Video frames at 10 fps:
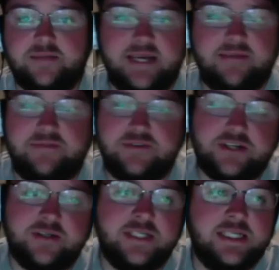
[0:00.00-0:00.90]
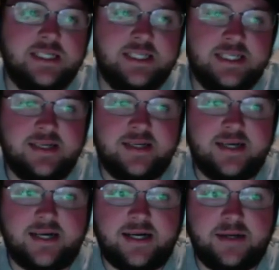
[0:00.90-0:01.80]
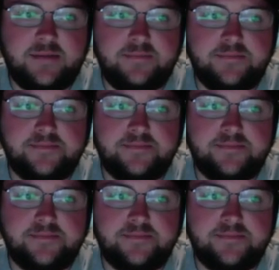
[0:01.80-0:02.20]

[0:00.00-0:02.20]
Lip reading: Yeah, for sure. CeeDee